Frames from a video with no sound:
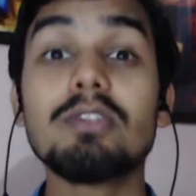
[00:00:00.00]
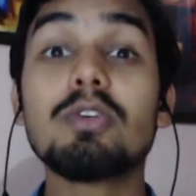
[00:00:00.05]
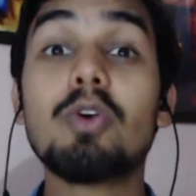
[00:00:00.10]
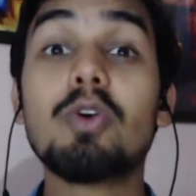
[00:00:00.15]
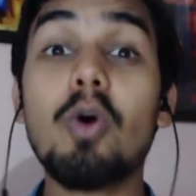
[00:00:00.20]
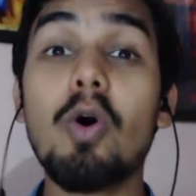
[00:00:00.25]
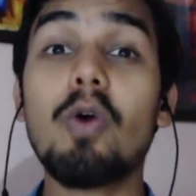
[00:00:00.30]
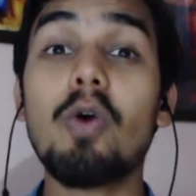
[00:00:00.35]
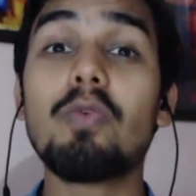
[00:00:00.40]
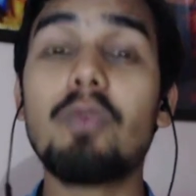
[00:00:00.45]

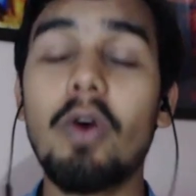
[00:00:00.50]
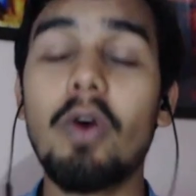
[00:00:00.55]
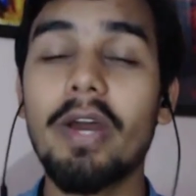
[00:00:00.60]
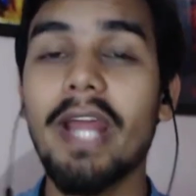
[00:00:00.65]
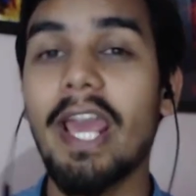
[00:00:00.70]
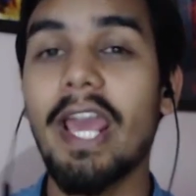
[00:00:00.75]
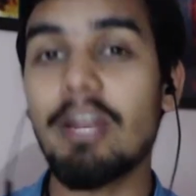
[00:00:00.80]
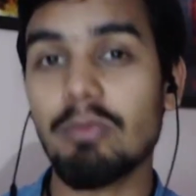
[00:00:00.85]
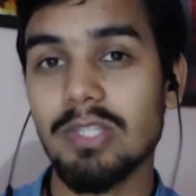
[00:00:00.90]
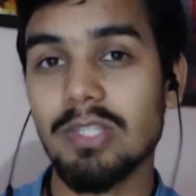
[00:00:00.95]
go for
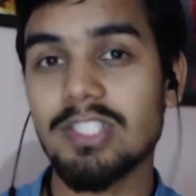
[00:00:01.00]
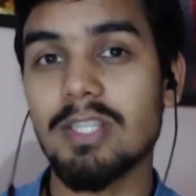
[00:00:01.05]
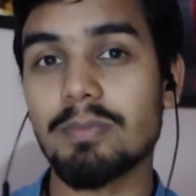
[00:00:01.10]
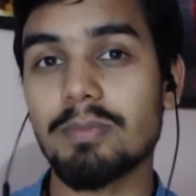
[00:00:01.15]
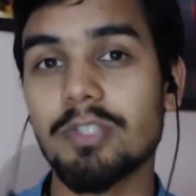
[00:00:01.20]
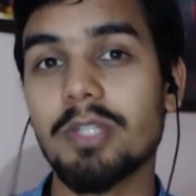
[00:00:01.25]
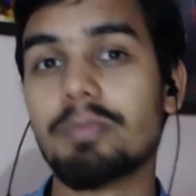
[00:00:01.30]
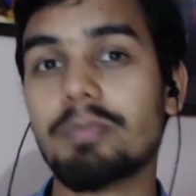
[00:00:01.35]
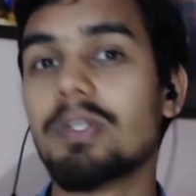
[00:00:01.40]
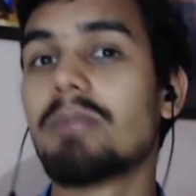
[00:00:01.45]
annual
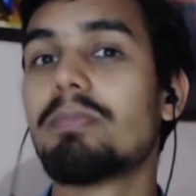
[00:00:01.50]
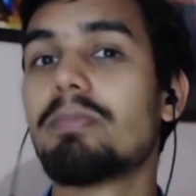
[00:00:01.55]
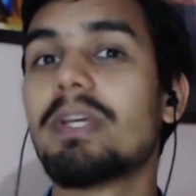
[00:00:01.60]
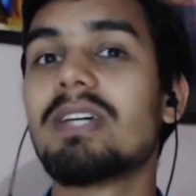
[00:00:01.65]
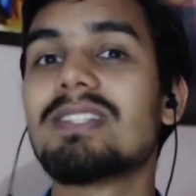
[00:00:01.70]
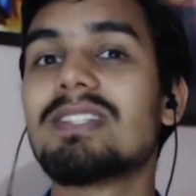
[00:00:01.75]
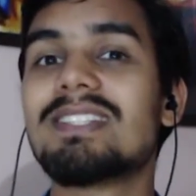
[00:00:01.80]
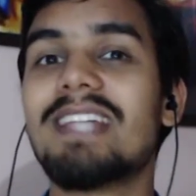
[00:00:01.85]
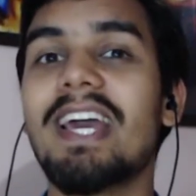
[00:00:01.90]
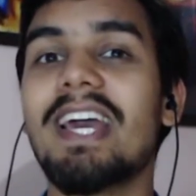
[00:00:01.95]
subscription,
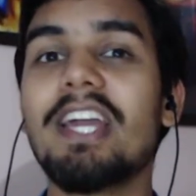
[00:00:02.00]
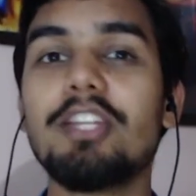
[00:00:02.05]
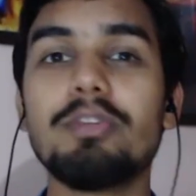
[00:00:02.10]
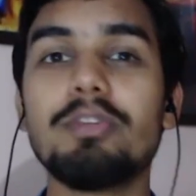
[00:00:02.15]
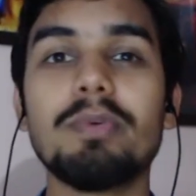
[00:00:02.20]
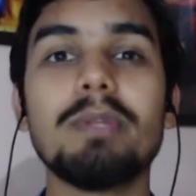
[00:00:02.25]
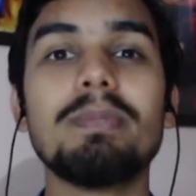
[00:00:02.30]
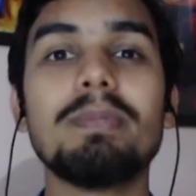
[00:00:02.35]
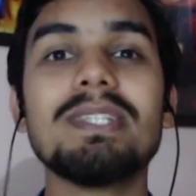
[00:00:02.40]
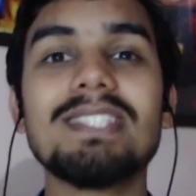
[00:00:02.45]
because there you
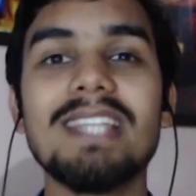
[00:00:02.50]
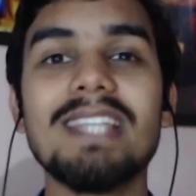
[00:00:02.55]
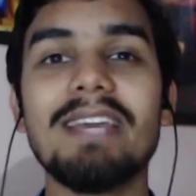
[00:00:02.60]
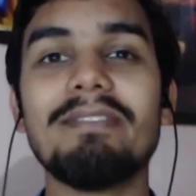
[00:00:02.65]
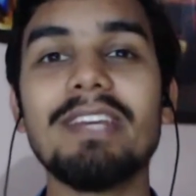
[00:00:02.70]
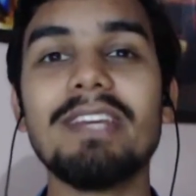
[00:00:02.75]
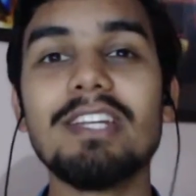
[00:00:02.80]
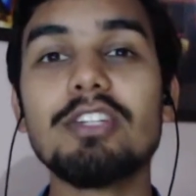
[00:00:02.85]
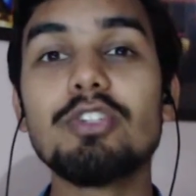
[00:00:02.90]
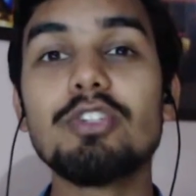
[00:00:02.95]
will be
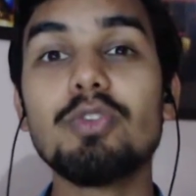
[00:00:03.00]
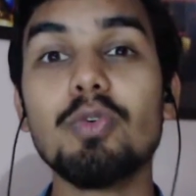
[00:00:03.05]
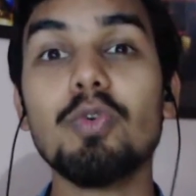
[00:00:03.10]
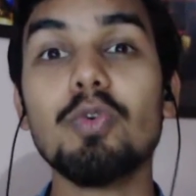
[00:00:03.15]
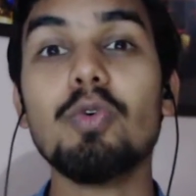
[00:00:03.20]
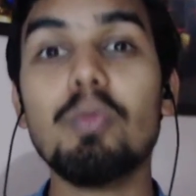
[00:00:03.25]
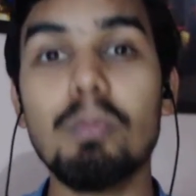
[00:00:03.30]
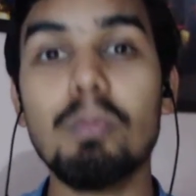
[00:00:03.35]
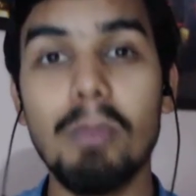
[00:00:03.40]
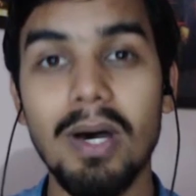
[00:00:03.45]
saving
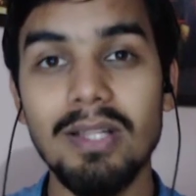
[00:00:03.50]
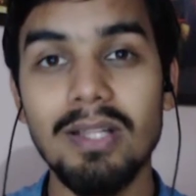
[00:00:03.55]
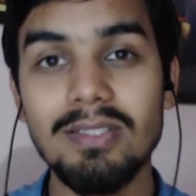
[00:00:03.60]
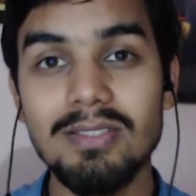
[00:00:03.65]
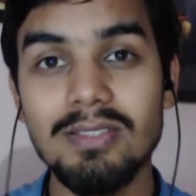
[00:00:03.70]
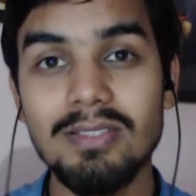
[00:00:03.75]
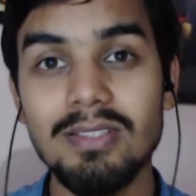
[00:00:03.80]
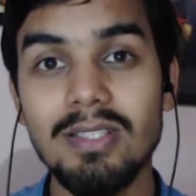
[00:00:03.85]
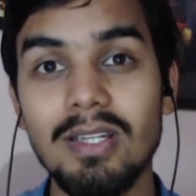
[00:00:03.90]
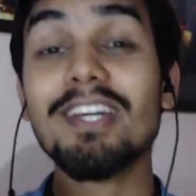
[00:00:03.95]
2
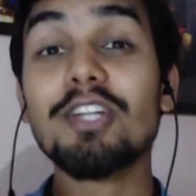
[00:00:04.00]
months